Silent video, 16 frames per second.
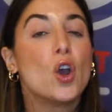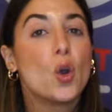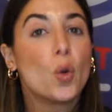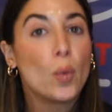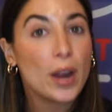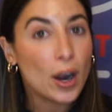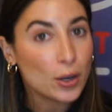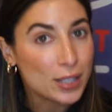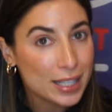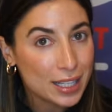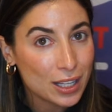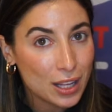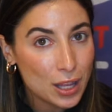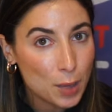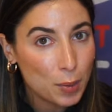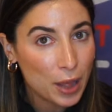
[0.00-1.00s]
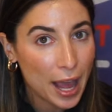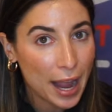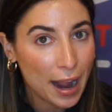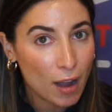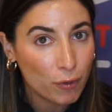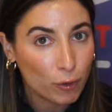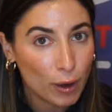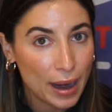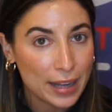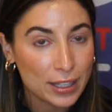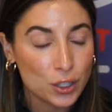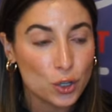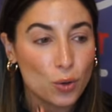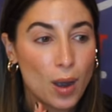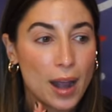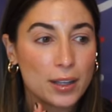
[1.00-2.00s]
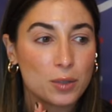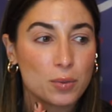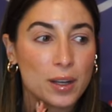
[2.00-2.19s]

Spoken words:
We are still in the playoff race, you guys.